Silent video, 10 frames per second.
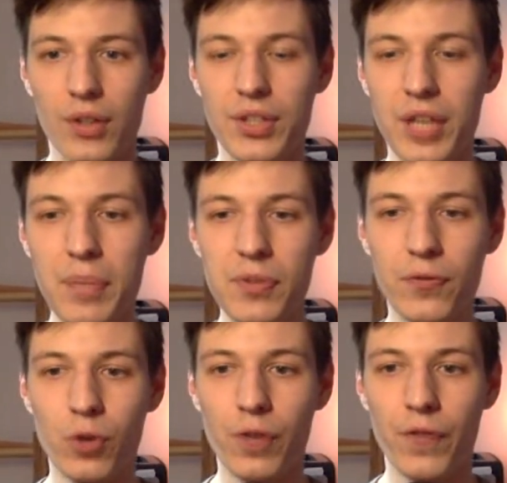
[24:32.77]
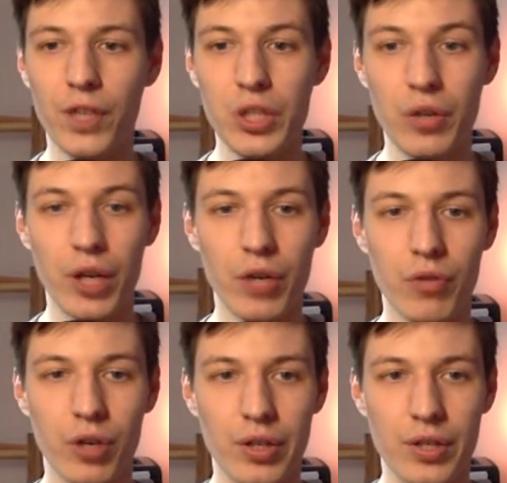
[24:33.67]
Tips for Victorian
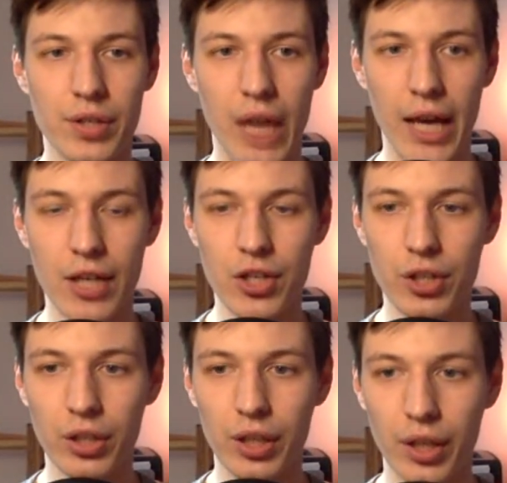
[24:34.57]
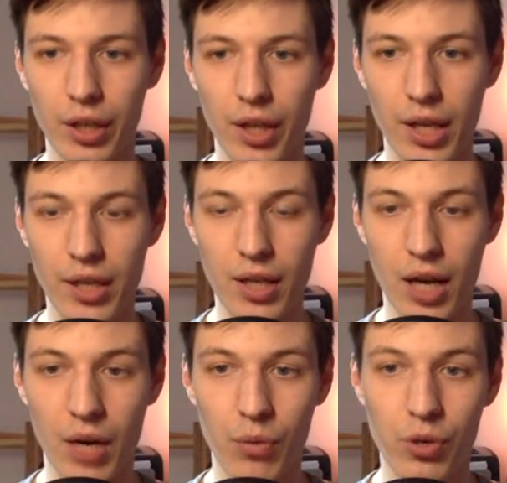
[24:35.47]
cross. Actually, in
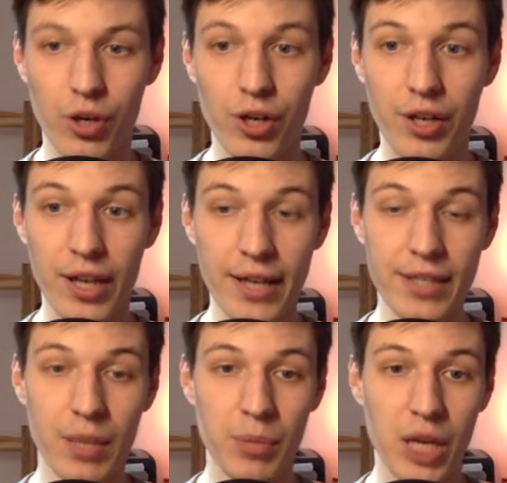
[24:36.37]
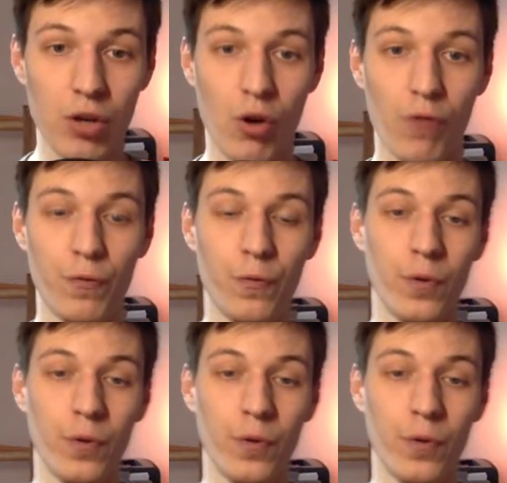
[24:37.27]
our next update of